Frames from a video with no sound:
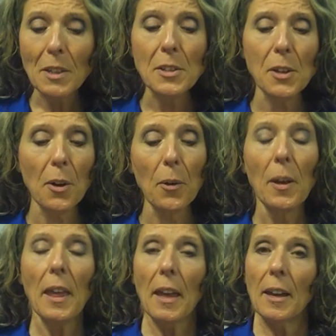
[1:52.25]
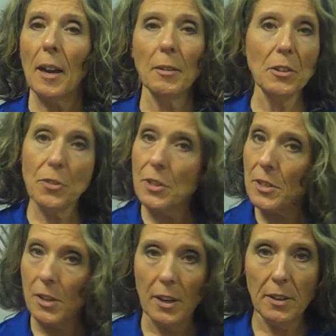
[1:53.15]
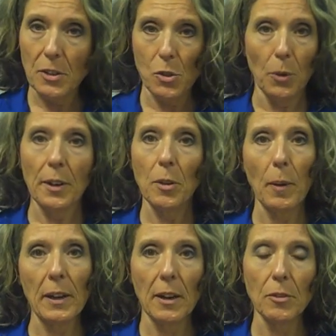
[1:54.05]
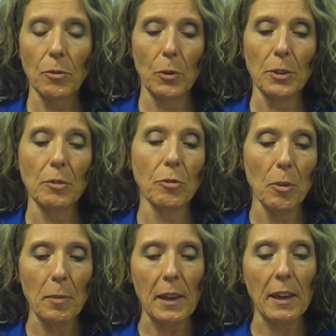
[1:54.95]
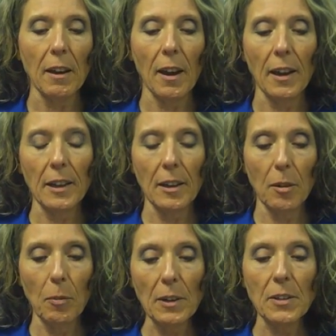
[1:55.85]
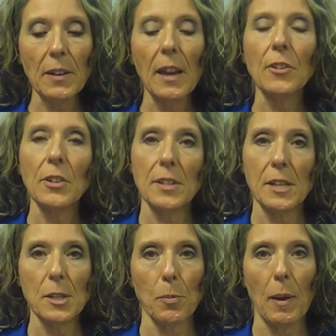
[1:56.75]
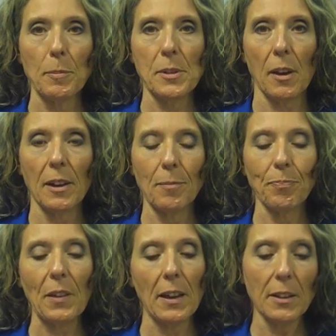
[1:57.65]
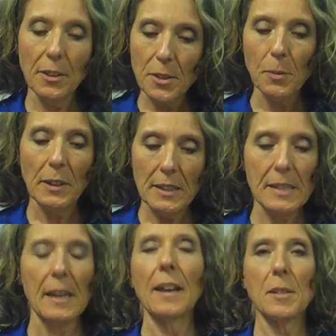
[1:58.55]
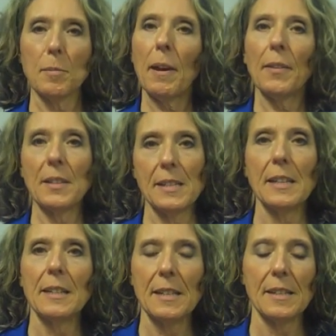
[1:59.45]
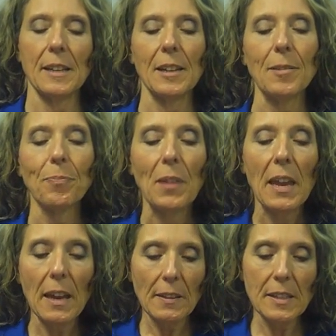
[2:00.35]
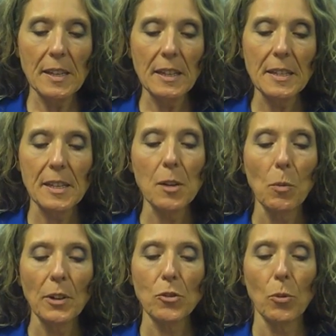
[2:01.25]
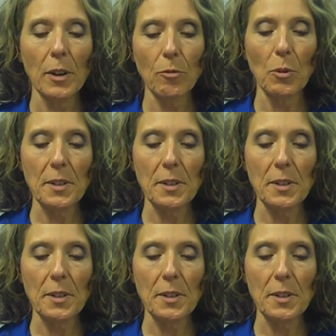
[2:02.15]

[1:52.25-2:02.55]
So I'm going to just tell you the story the way it unfolded for me. I uh, went to the agency's website, and here's what it says about the CDC. The CDC works 24